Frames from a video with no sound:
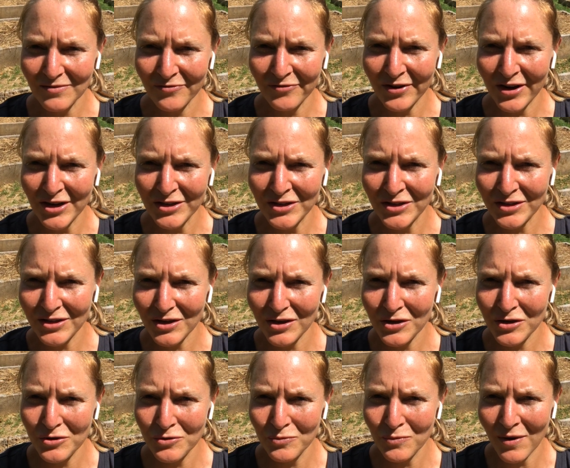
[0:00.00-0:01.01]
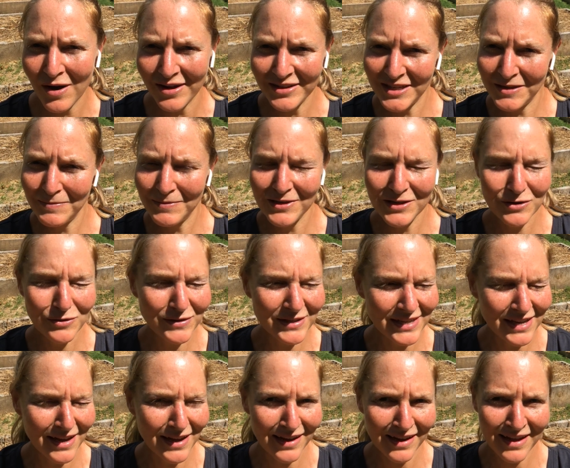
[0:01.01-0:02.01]
First, you want to be
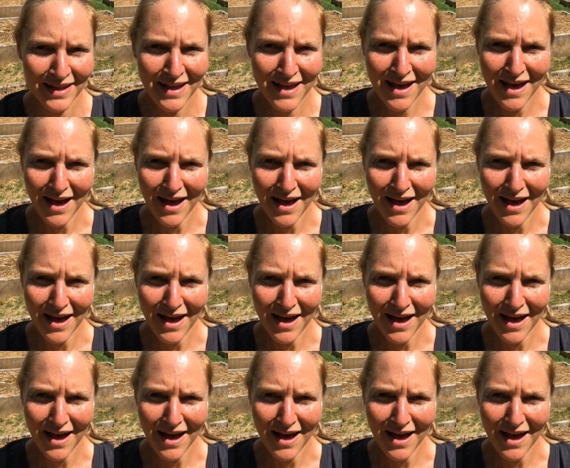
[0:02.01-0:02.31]
using